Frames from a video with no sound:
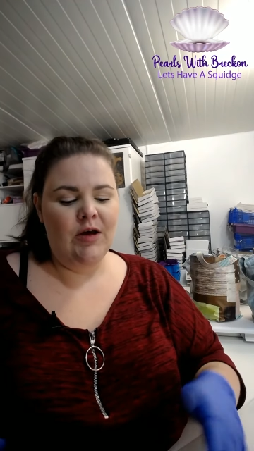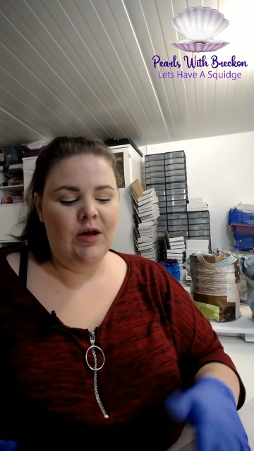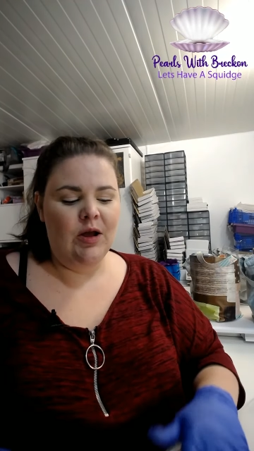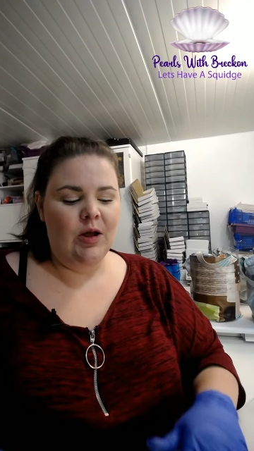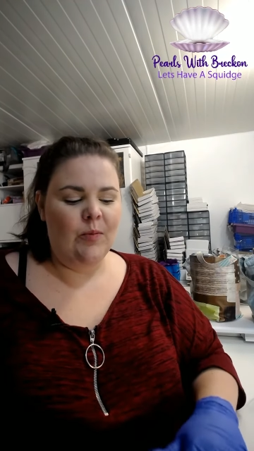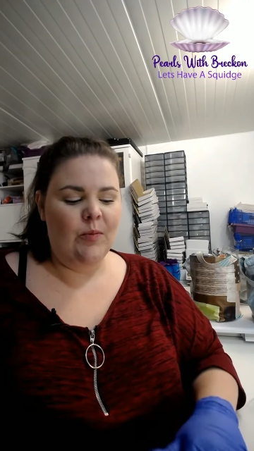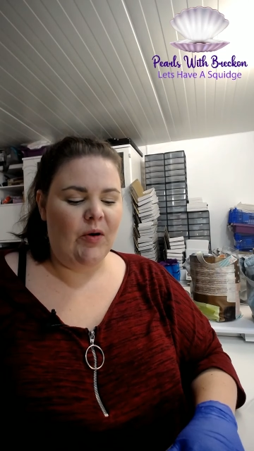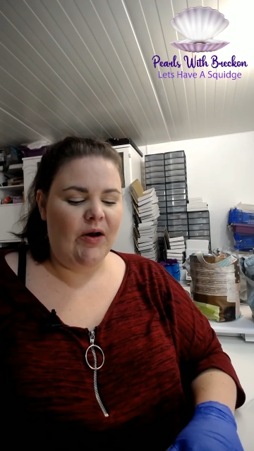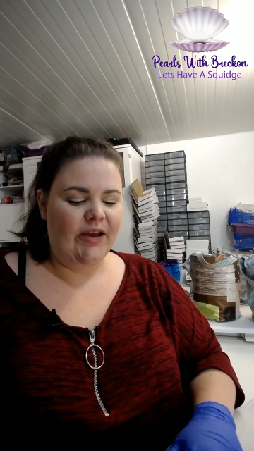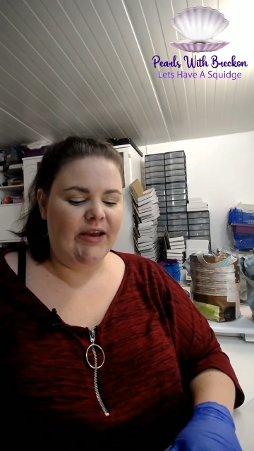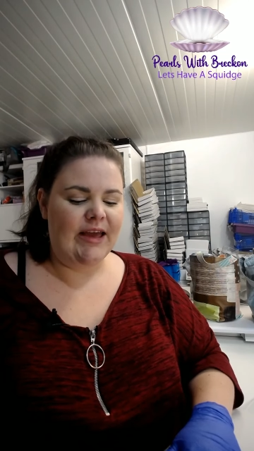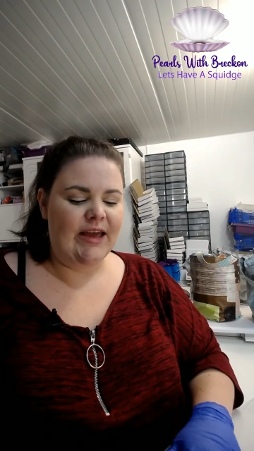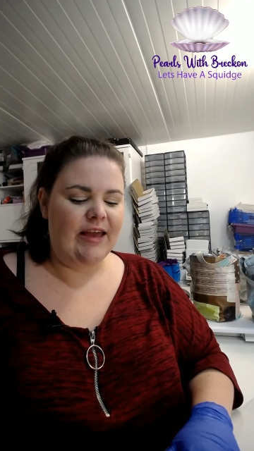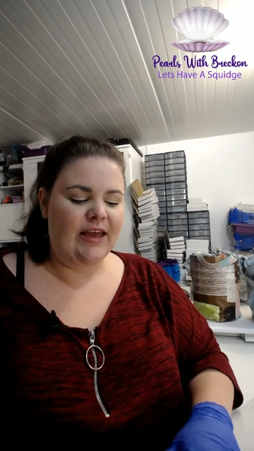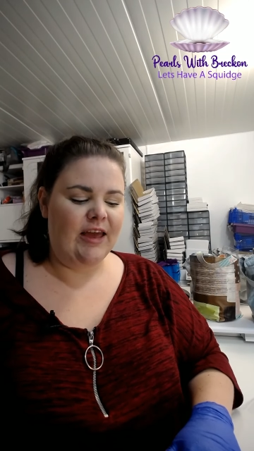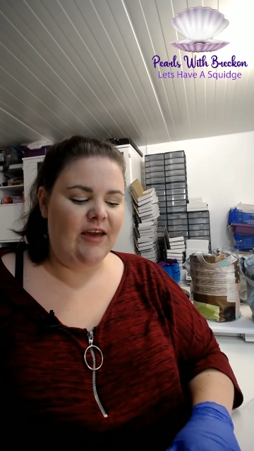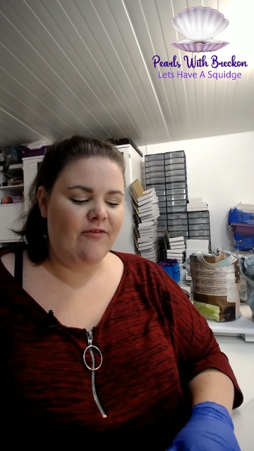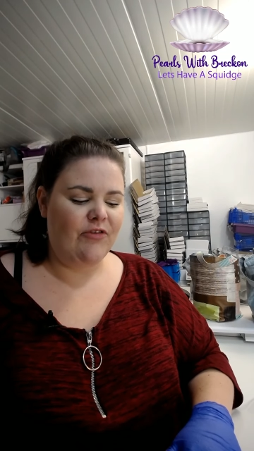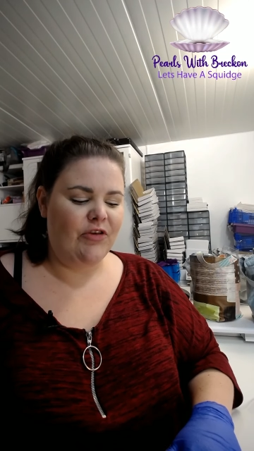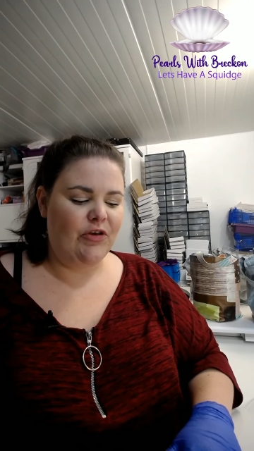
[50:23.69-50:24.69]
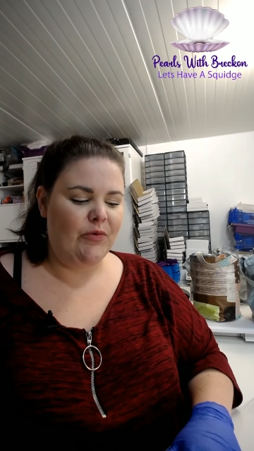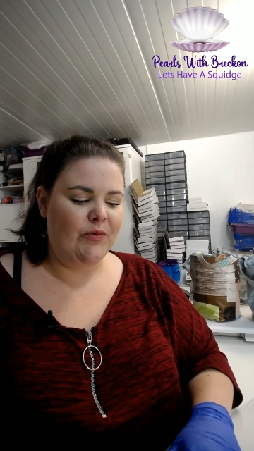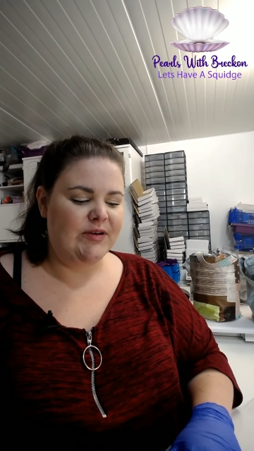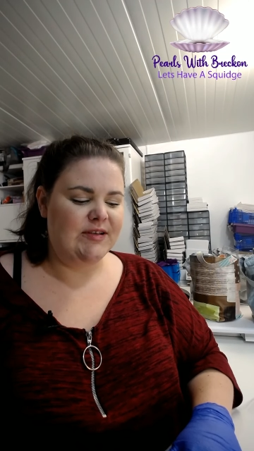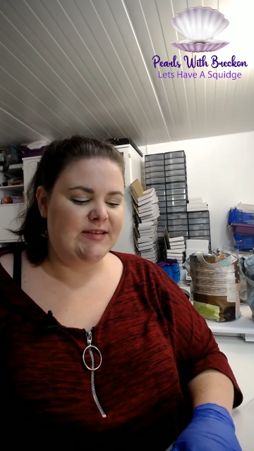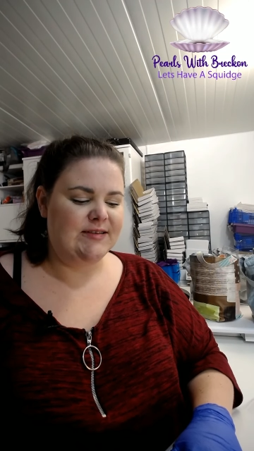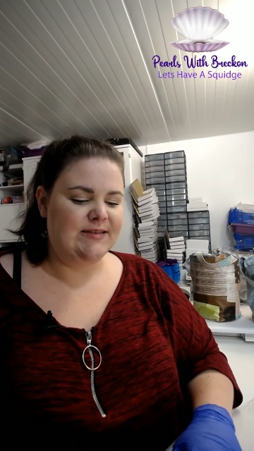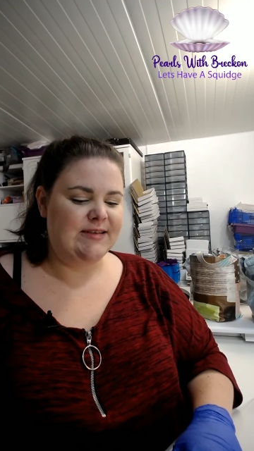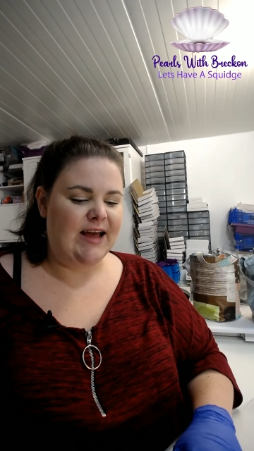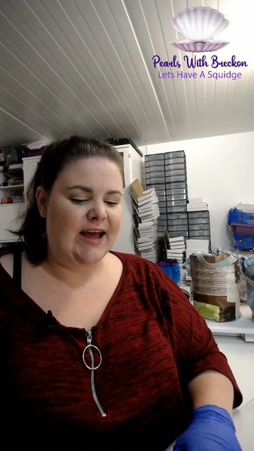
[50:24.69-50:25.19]
but I can give you a
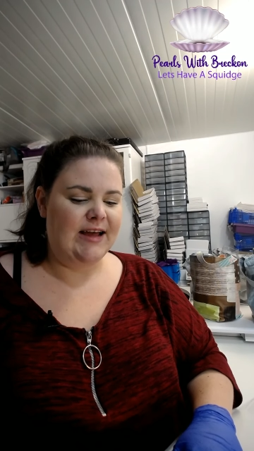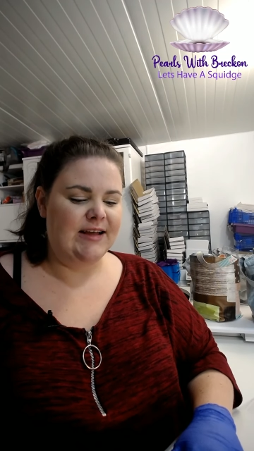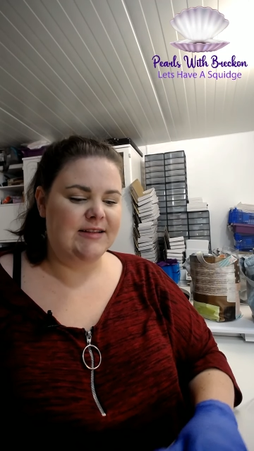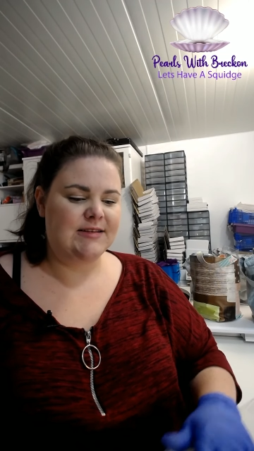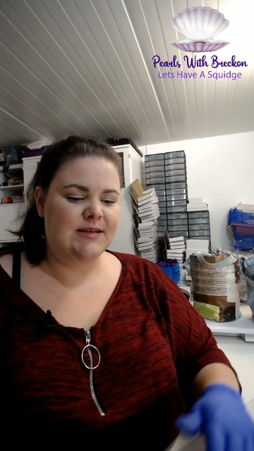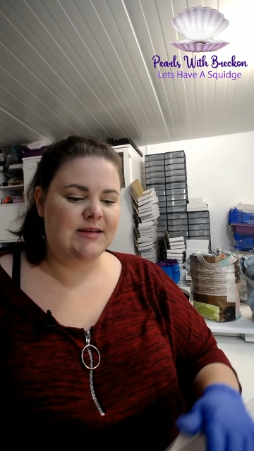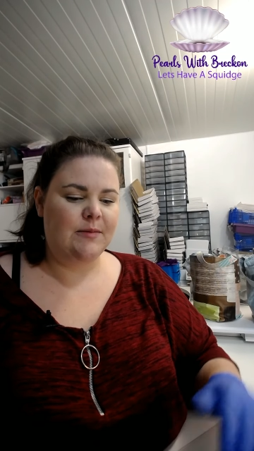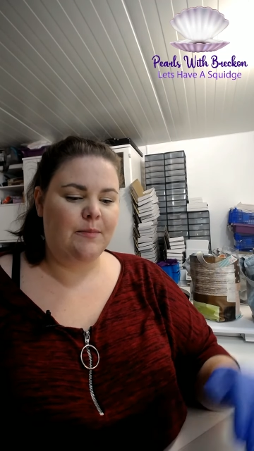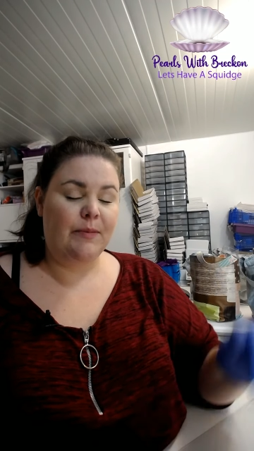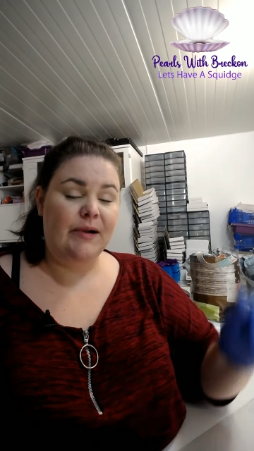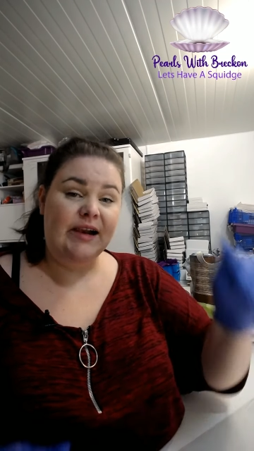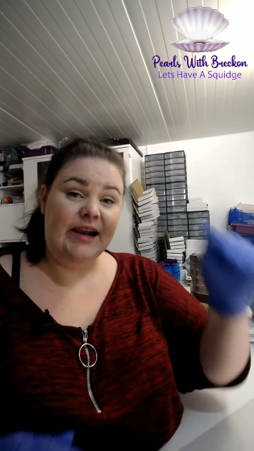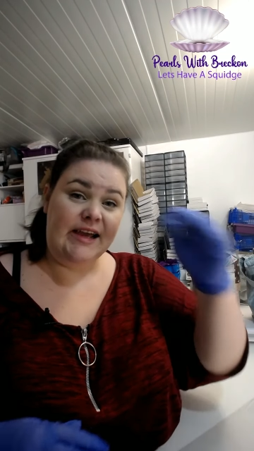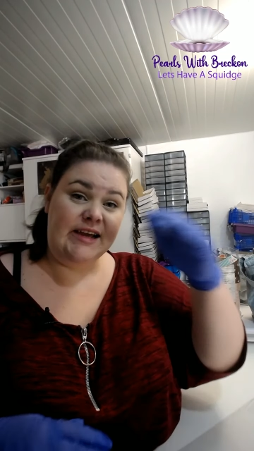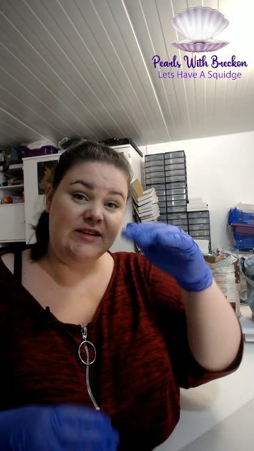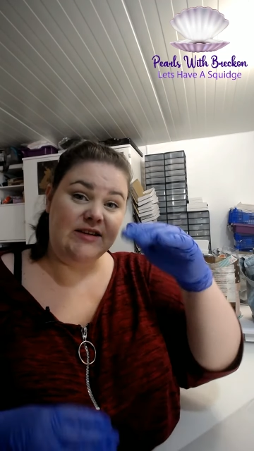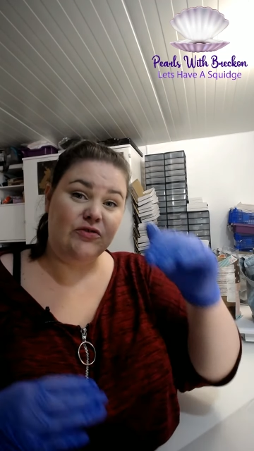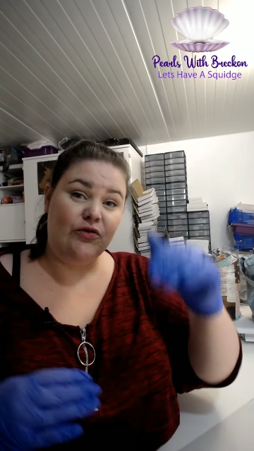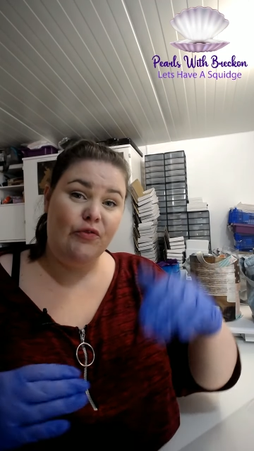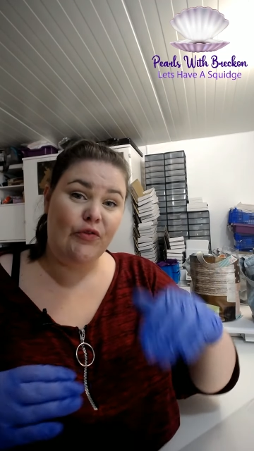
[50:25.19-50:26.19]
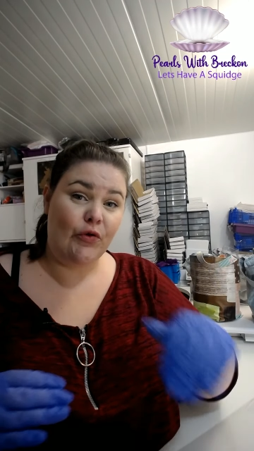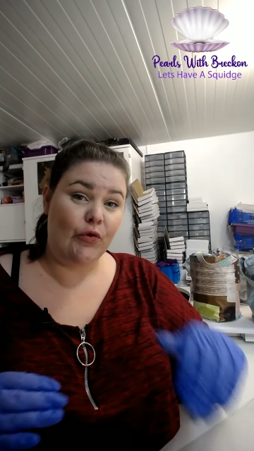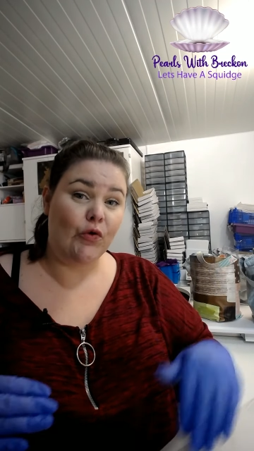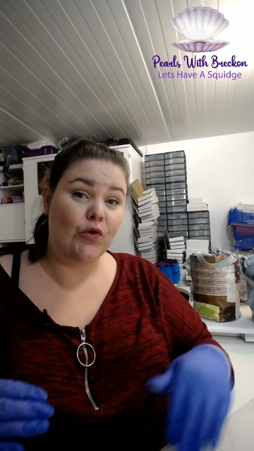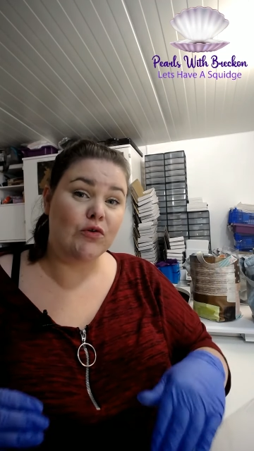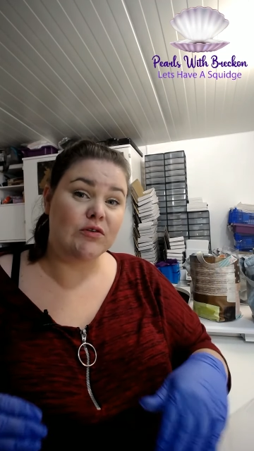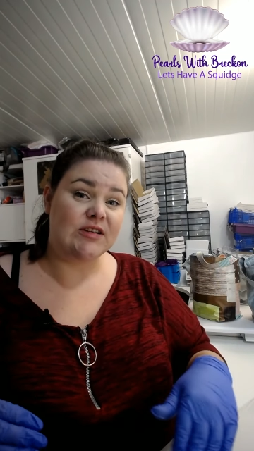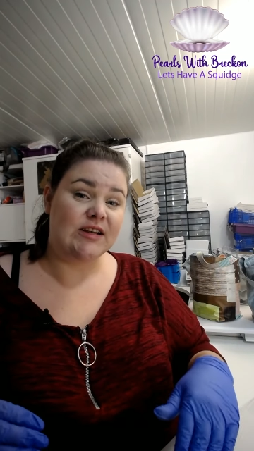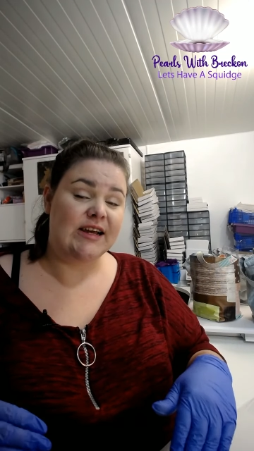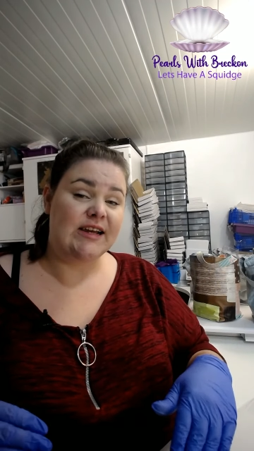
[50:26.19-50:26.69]
set place on the
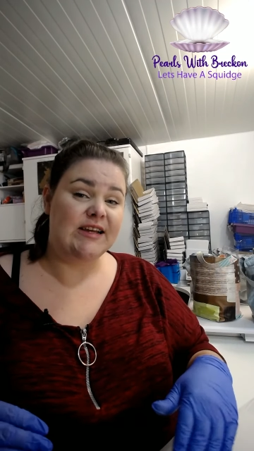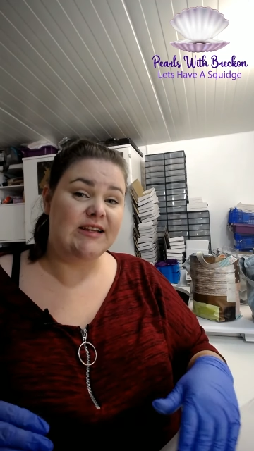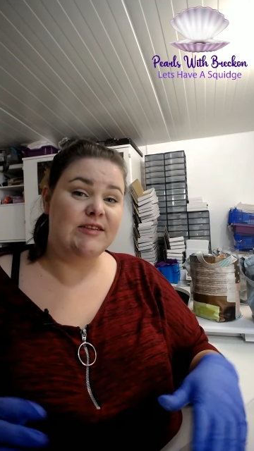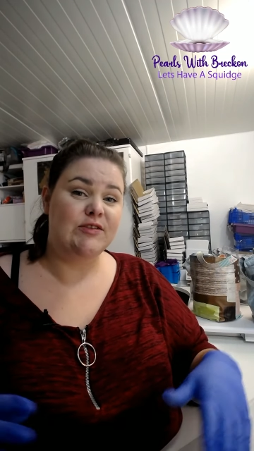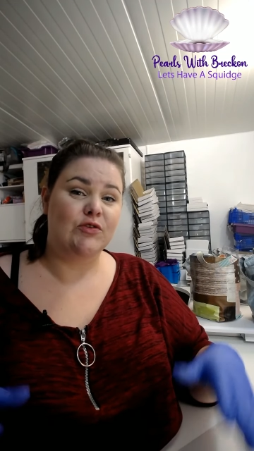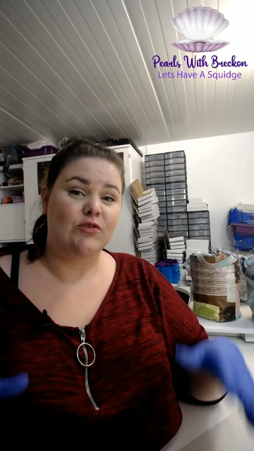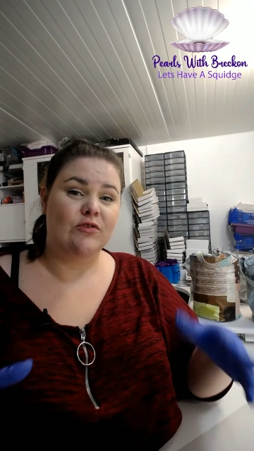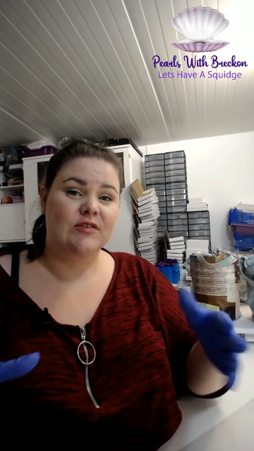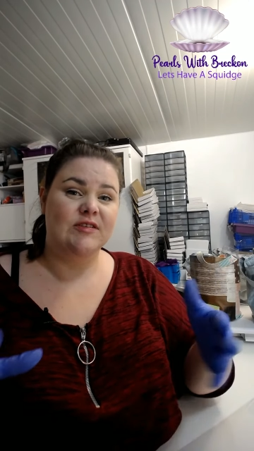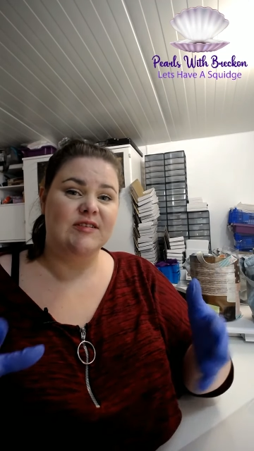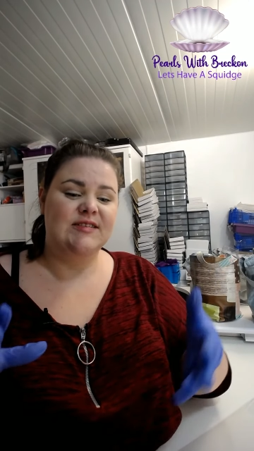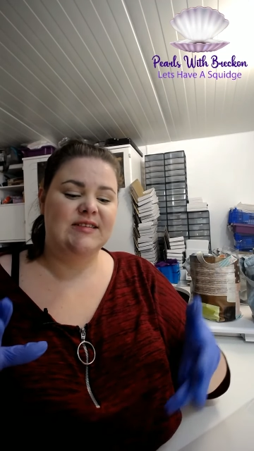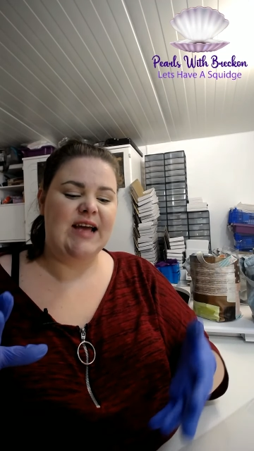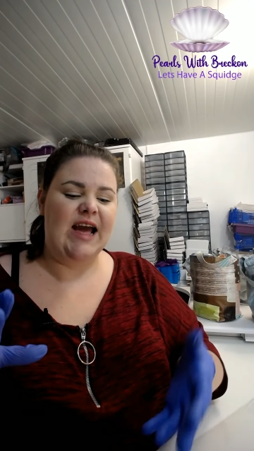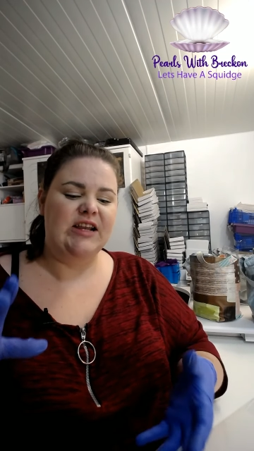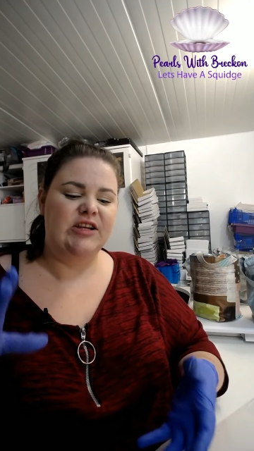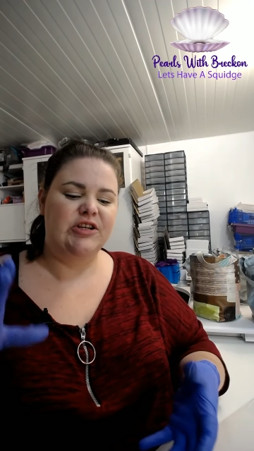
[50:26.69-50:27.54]
order list or a set